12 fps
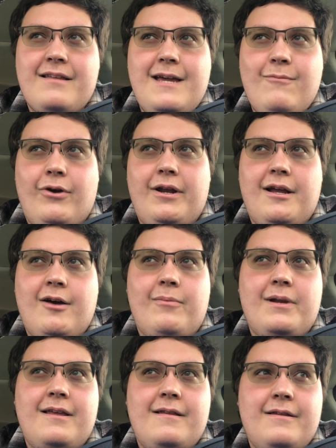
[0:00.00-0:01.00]
name right now, but
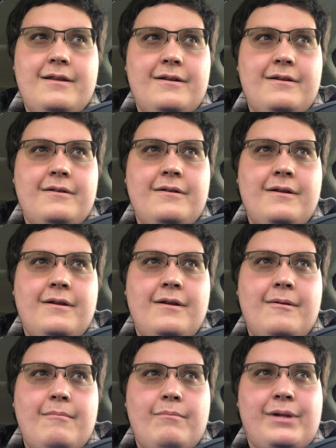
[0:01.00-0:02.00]
he's in
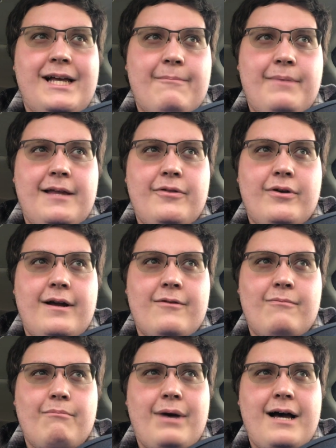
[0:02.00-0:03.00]
Black Panther as
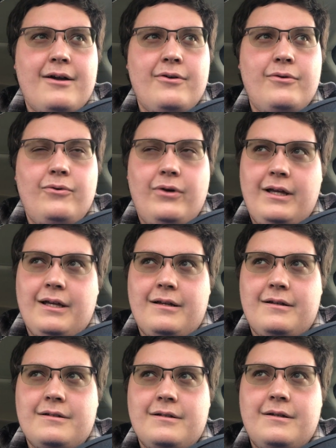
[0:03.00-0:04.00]
M'Baku,
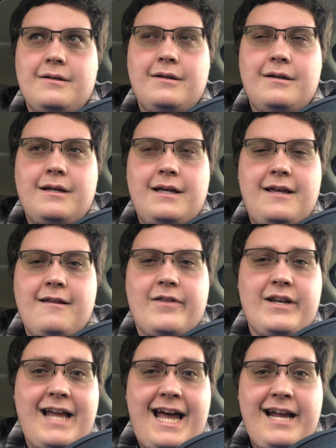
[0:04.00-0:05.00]
and he's the
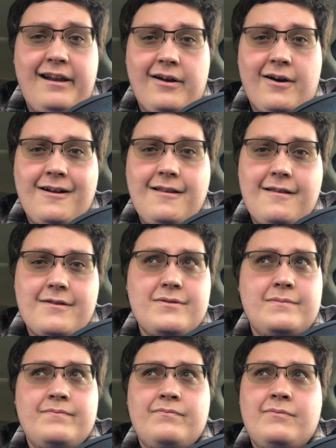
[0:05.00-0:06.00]
dad in Us.
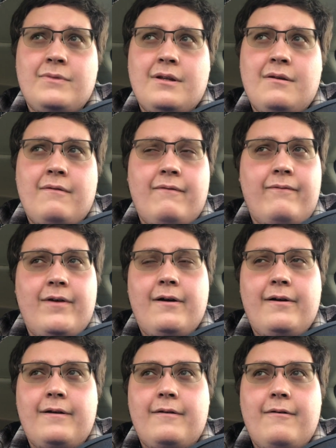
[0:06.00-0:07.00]

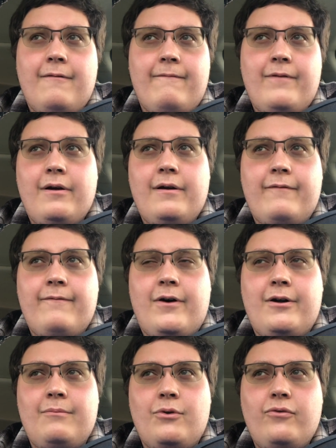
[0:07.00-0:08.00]
Very, very
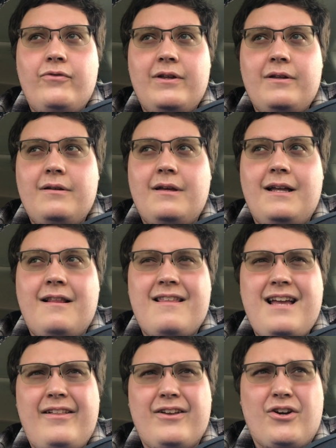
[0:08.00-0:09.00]
fun movie. It's
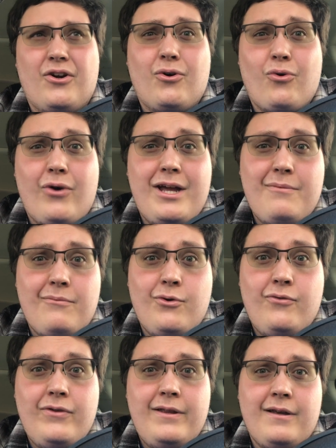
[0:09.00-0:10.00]
not like a great
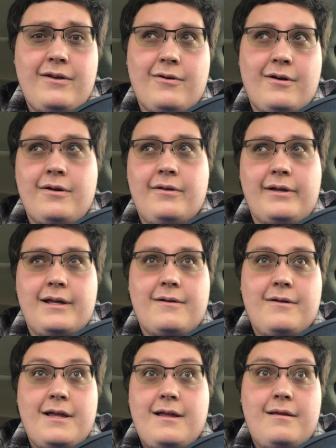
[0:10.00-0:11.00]
movie that you're gonna like
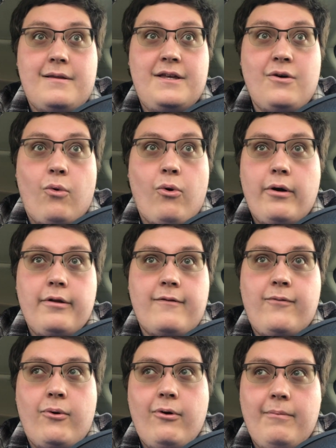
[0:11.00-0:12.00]
see awards
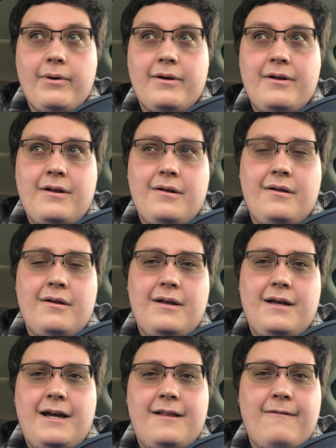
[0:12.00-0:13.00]
for, but
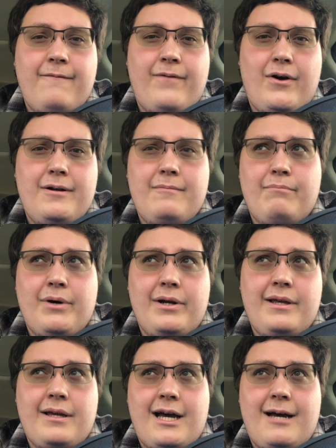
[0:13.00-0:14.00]
it's a fun buddy
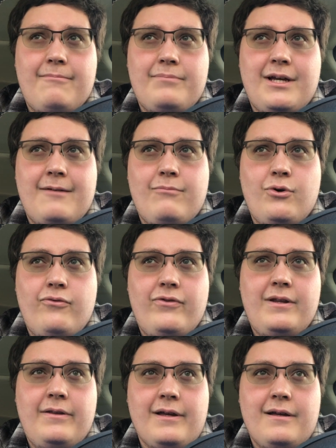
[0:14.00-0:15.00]
cop type
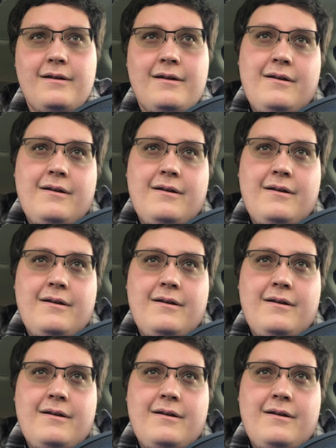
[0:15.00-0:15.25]
movie that